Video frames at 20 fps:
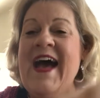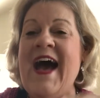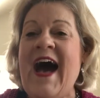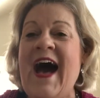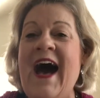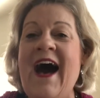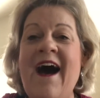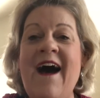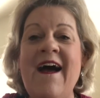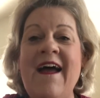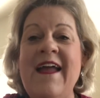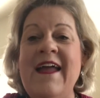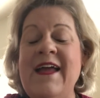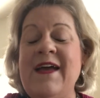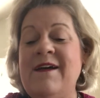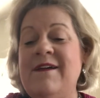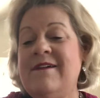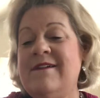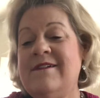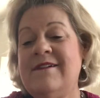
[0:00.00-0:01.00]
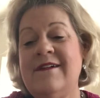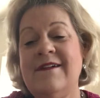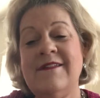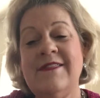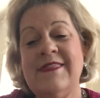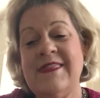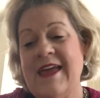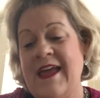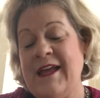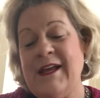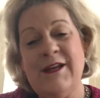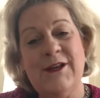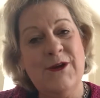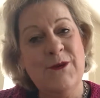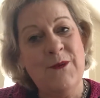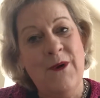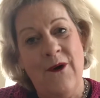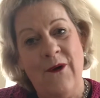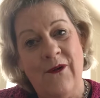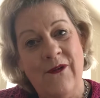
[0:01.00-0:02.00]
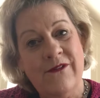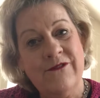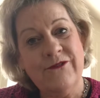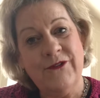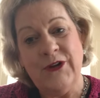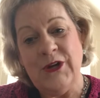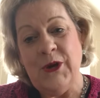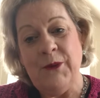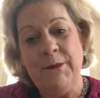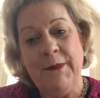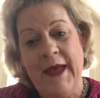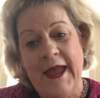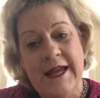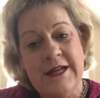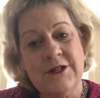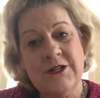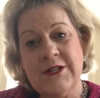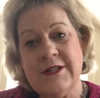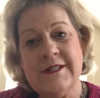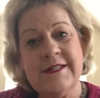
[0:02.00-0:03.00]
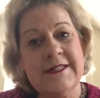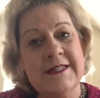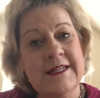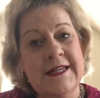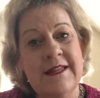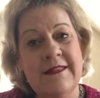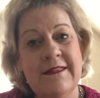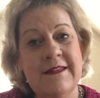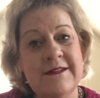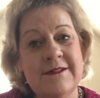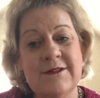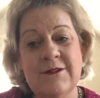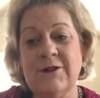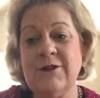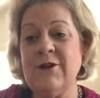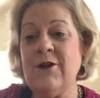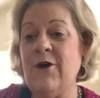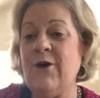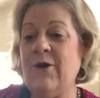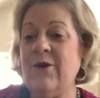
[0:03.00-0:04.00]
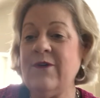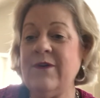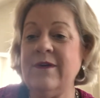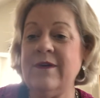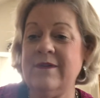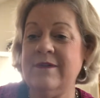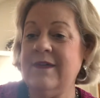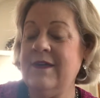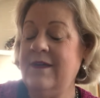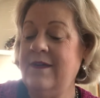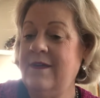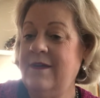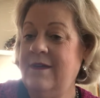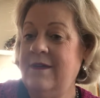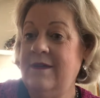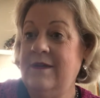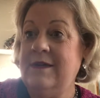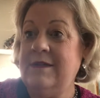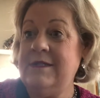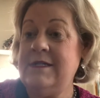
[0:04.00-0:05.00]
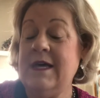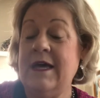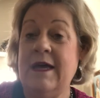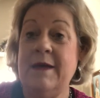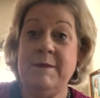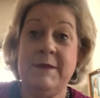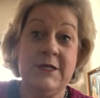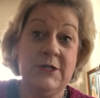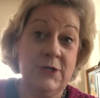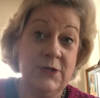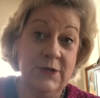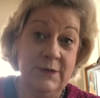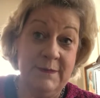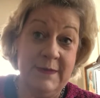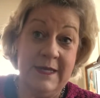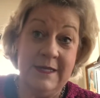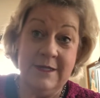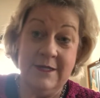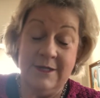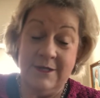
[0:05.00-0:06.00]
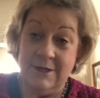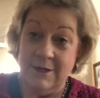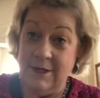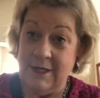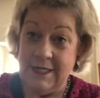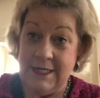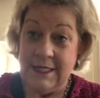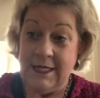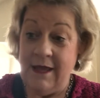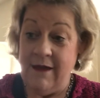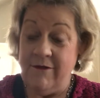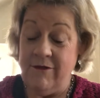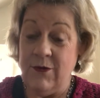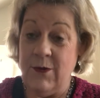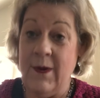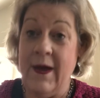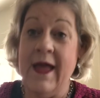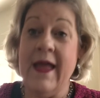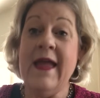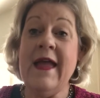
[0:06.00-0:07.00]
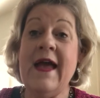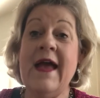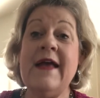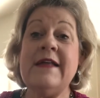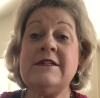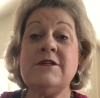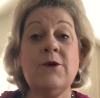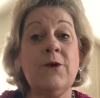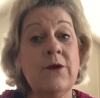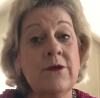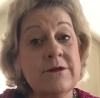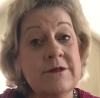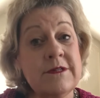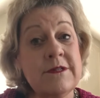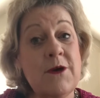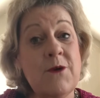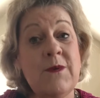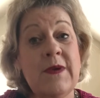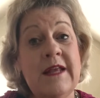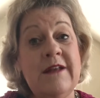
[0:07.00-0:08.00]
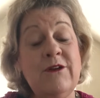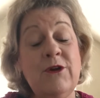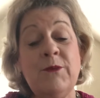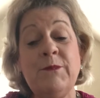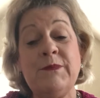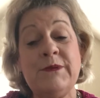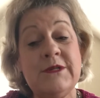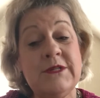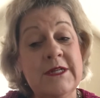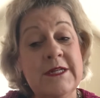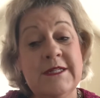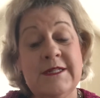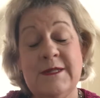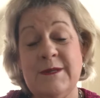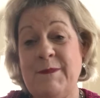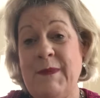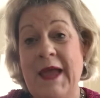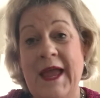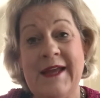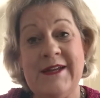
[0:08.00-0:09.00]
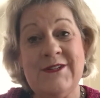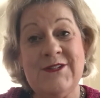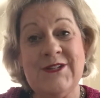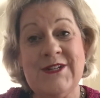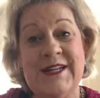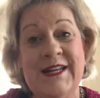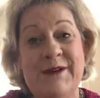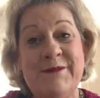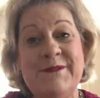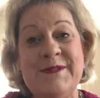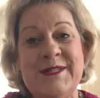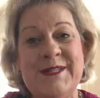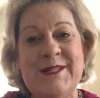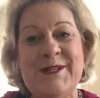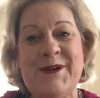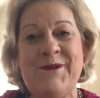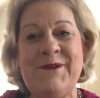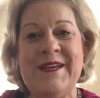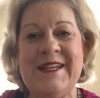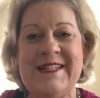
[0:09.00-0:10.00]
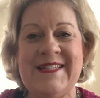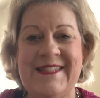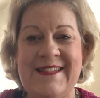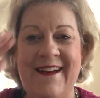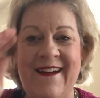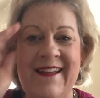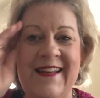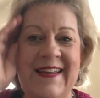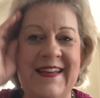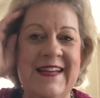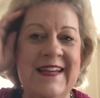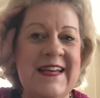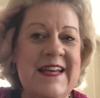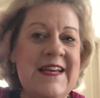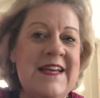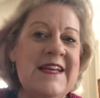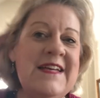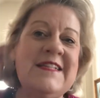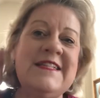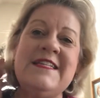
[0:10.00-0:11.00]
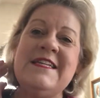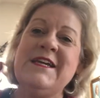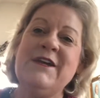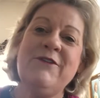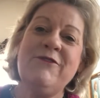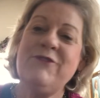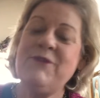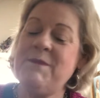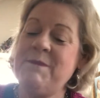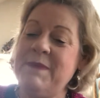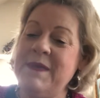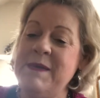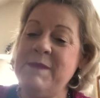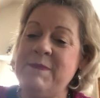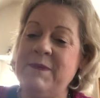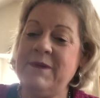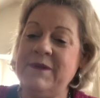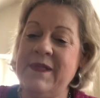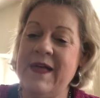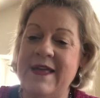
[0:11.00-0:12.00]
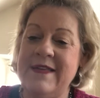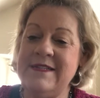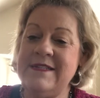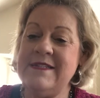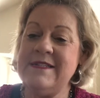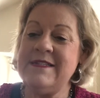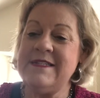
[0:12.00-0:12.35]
I thank you all for your patience in this long time it took me to do this giveaway, and also in your participation. It was so exciting to hear from people and to